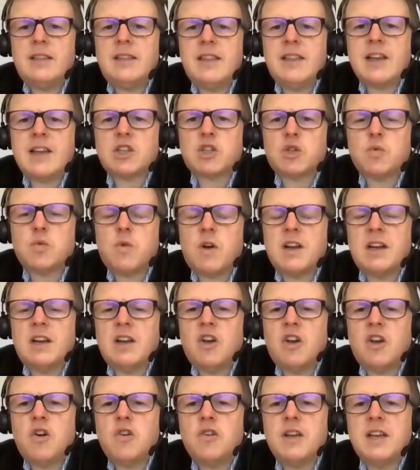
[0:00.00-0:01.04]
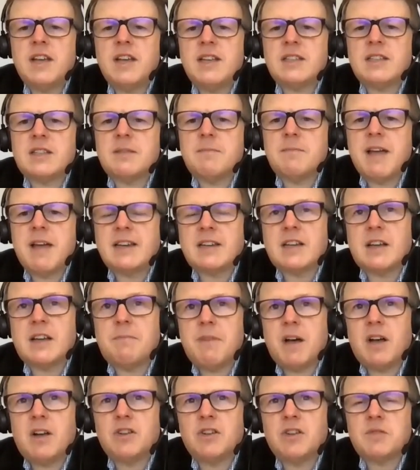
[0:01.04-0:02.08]
Next one along is the main
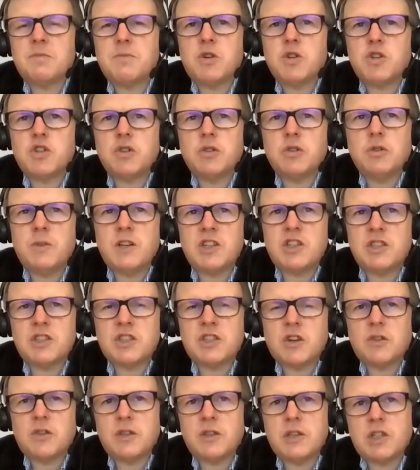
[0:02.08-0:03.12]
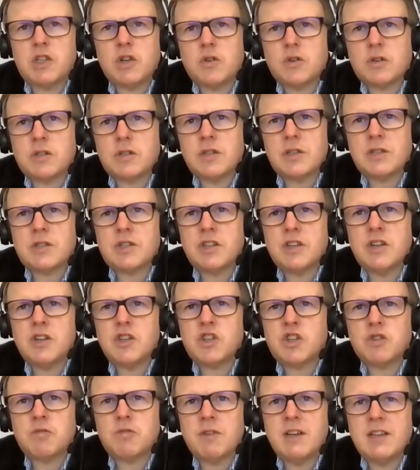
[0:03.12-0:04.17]
command module, which has got the doctor's
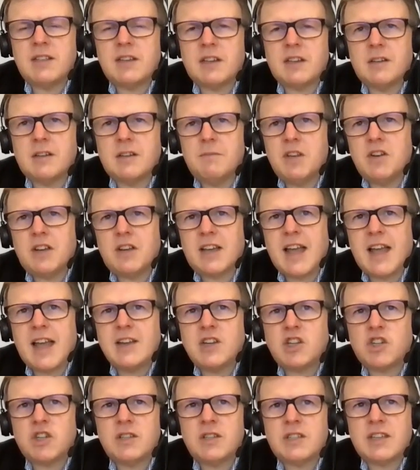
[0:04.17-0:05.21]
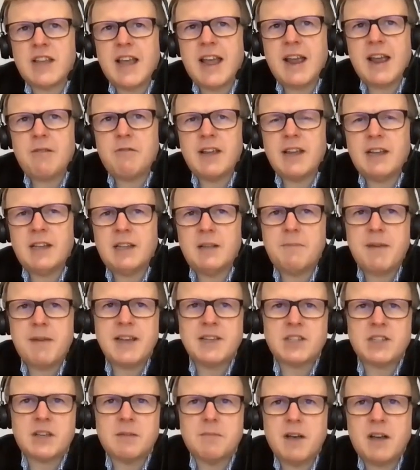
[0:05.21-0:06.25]
surgery, the communications area, and the
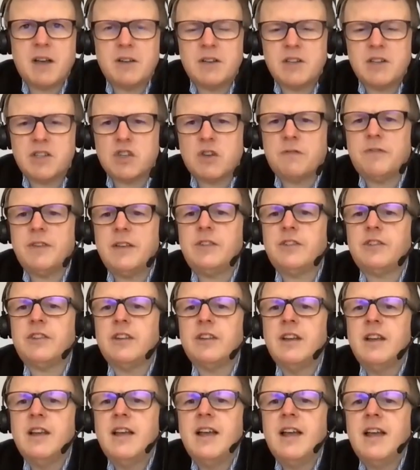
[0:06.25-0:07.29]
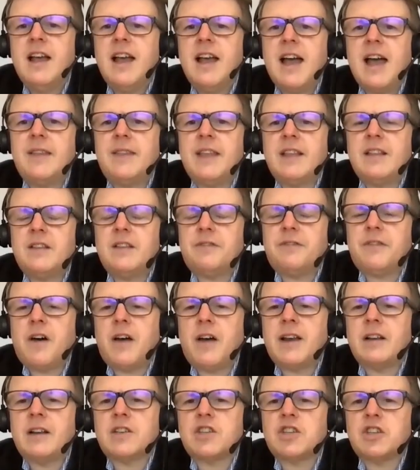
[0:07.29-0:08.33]
base commander's office. And then the
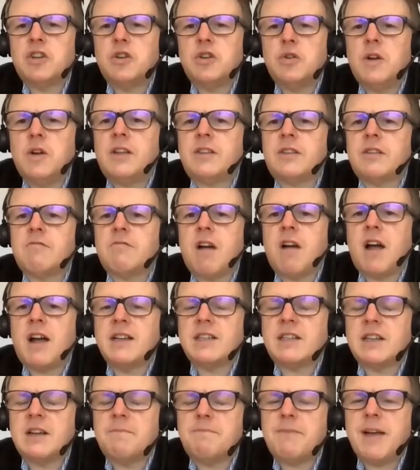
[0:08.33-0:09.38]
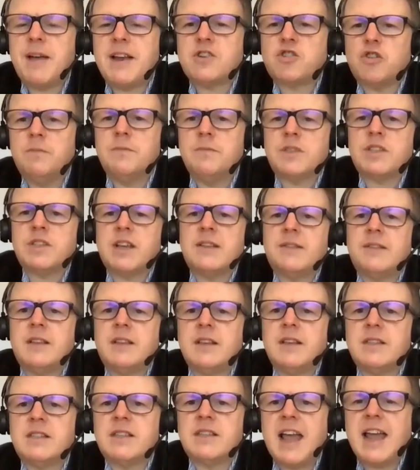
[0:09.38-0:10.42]
final two at the right are bedrooms, and
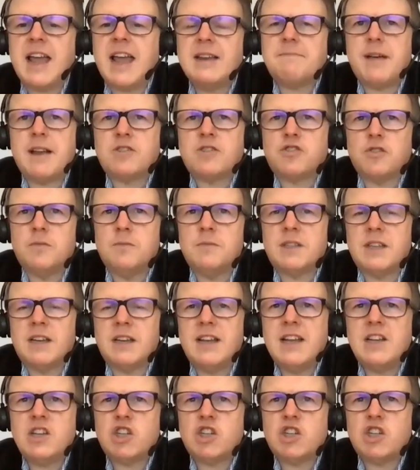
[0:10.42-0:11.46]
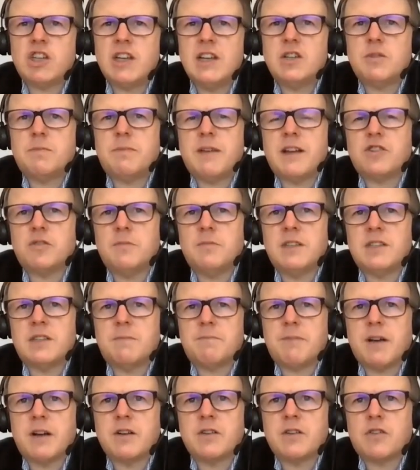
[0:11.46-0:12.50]
there's 8 bedrooms in each. Each bedroom is
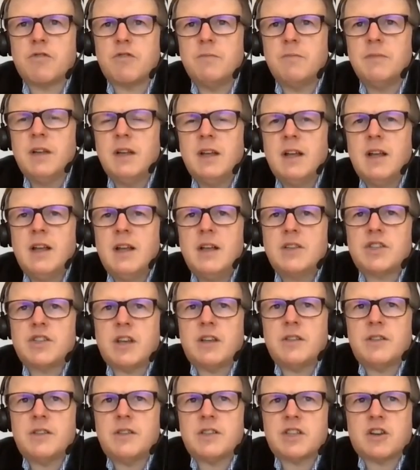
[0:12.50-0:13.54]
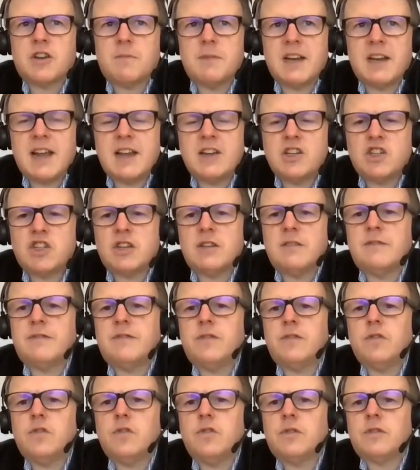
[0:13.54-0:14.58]
a bunk room, so there's accommodation
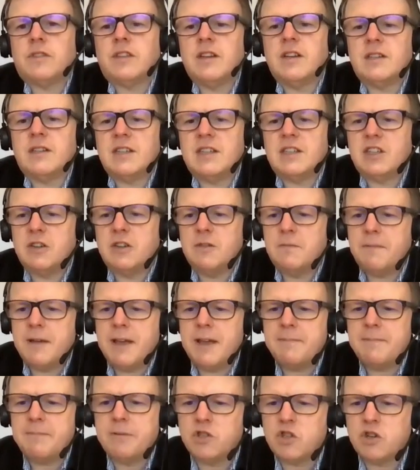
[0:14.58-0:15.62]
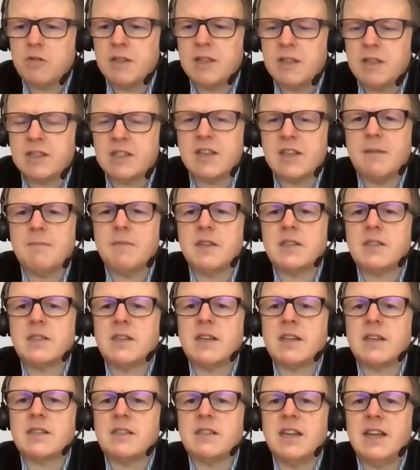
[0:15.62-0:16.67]
for 32 people during the summer,
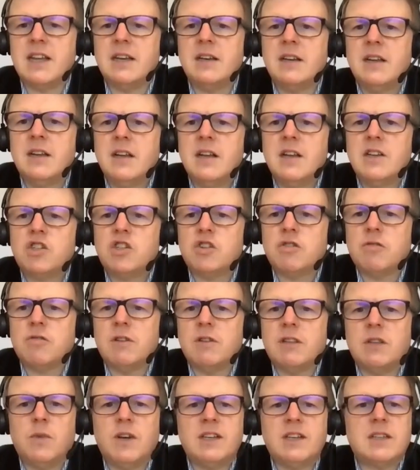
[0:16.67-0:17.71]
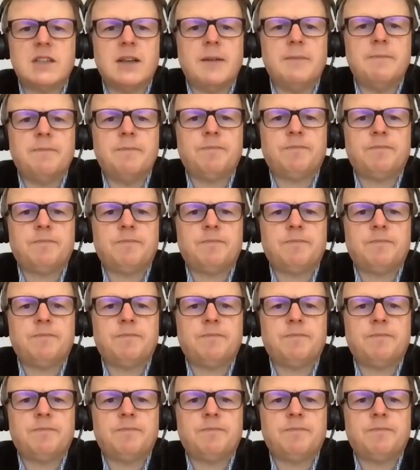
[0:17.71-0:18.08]
16 during the winter.